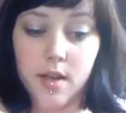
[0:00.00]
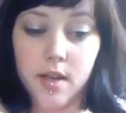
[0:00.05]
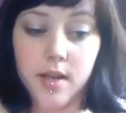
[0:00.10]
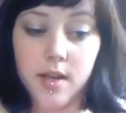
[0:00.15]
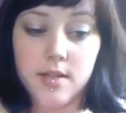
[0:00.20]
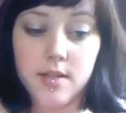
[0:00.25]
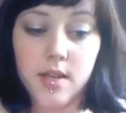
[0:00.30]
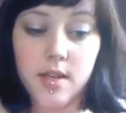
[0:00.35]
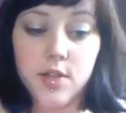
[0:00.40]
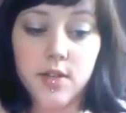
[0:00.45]
and
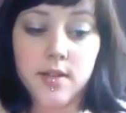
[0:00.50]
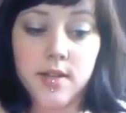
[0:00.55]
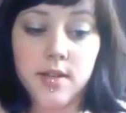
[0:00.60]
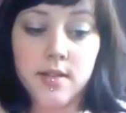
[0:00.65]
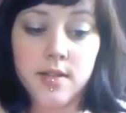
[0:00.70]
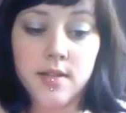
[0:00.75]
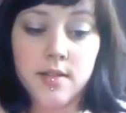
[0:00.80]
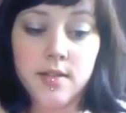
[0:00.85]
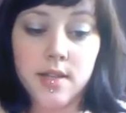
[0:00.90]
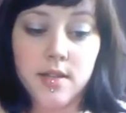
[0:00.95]
at such a
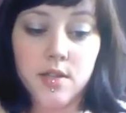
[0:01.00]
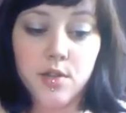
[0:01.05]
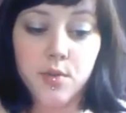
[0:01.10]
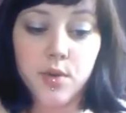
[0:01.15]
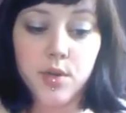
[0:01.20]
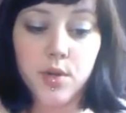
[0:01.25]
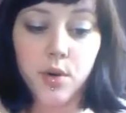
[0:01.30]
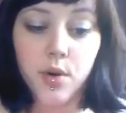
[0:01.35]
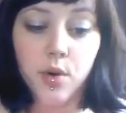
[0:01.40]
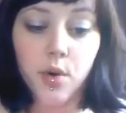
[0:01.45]
distance as to
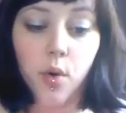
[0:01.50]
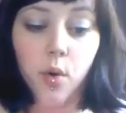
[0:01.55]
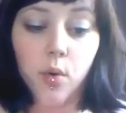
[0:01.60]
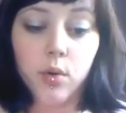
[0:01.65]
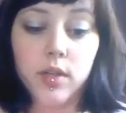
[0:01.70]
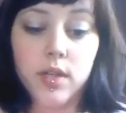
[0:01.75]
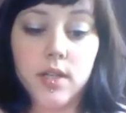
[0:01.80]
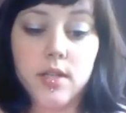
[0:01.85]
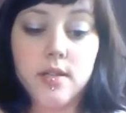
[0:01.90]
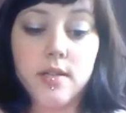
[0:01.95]
return
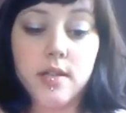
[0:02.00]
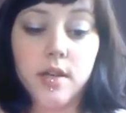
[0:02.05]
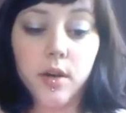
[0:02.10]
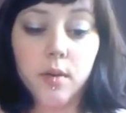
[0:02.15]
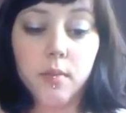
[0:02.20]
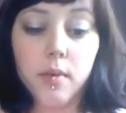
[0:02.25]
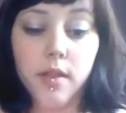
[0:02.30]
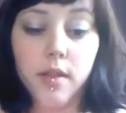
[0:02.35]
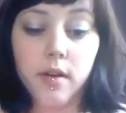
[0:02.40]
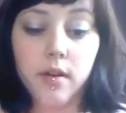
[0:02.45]
only to see
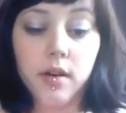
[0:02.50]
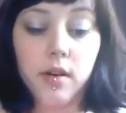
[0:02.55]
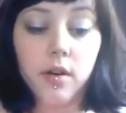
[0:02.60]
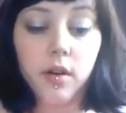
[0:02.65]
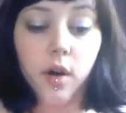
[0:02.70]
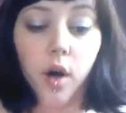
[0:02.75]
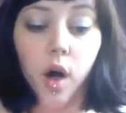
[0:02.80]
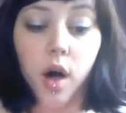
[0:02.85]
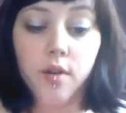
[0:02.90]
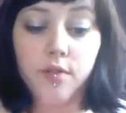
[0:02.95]
her mother in
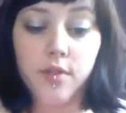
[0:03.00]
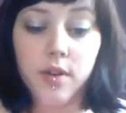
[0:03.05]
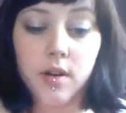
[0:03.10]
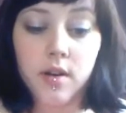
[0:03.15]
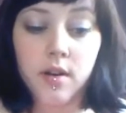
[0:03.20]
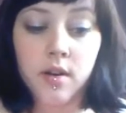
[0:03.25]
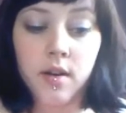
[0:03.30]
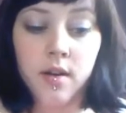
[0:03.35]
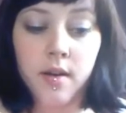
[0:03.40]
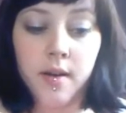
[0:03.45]
her
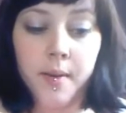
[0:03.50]
coffin."